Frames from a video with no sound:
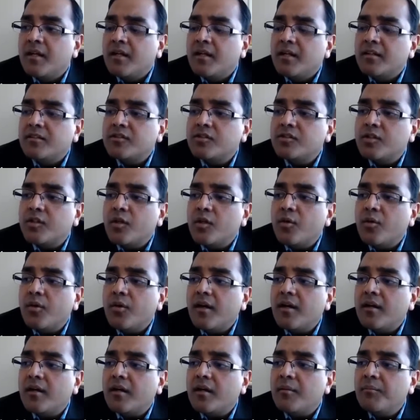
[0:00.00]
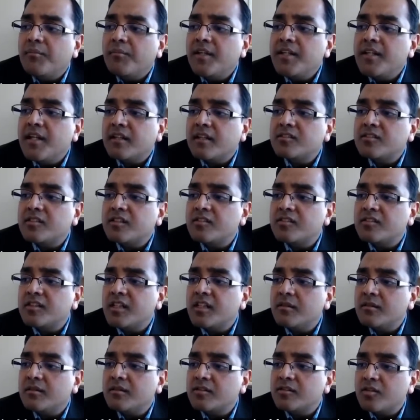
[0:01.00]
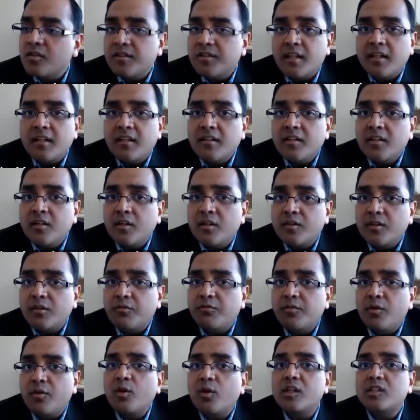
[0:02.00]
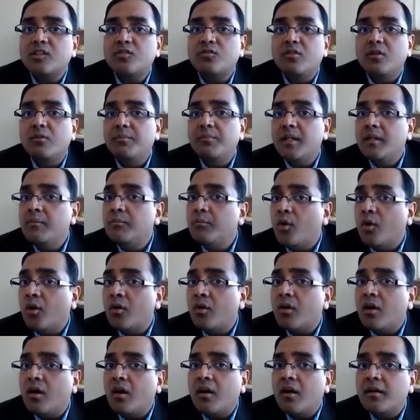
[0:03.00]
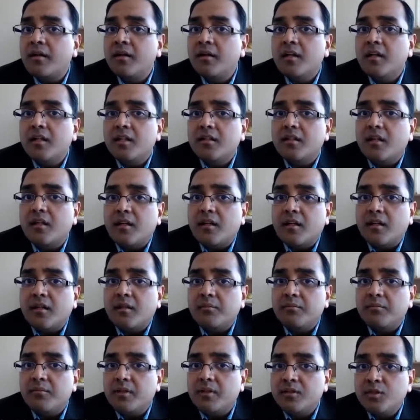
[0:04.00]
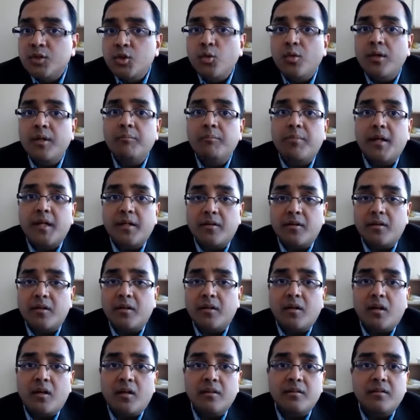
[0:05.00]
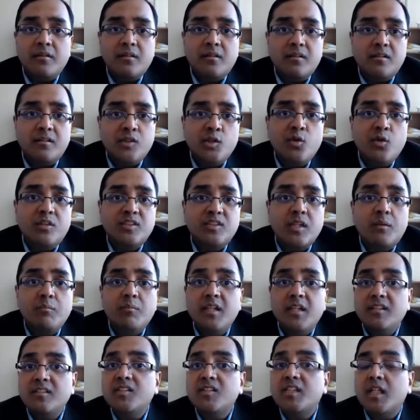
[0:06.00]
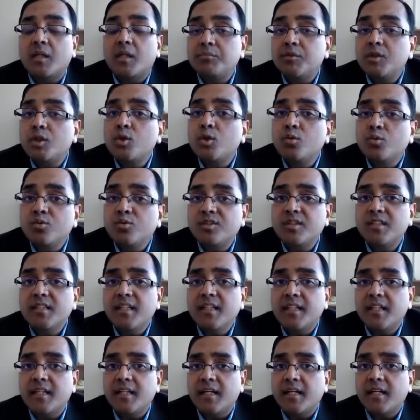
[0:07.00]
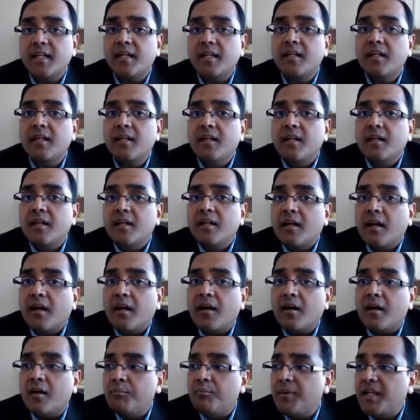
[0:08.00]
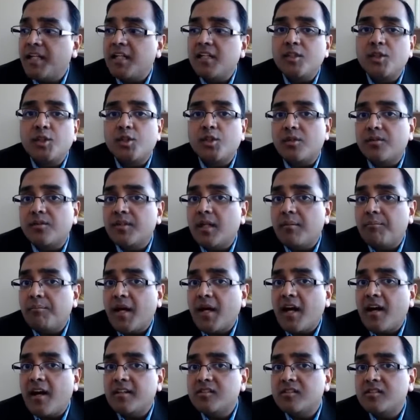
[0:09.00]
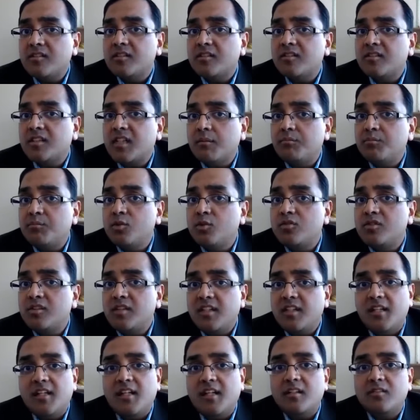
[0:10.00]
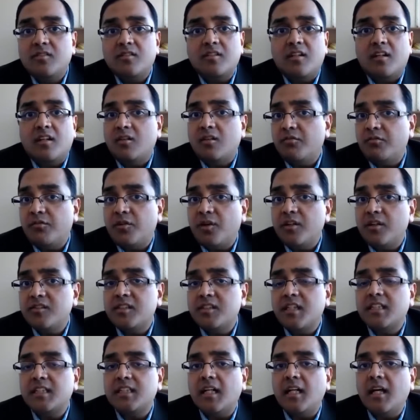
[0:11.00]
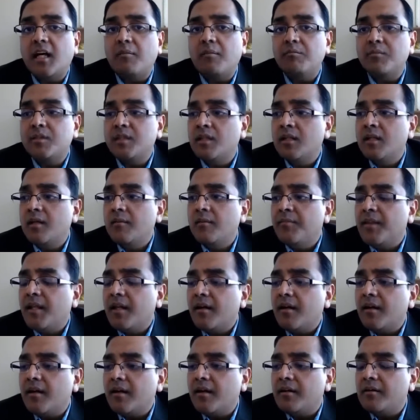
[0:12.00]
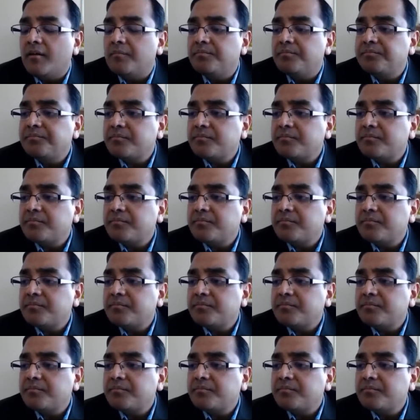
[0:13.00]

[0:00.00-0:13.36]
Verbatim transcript: so um, yes it's so then you know the focus will be more on uh, doing better on the usmle step 2 ck uh, making sure they pass the step 2 cs uh, the first attempt um,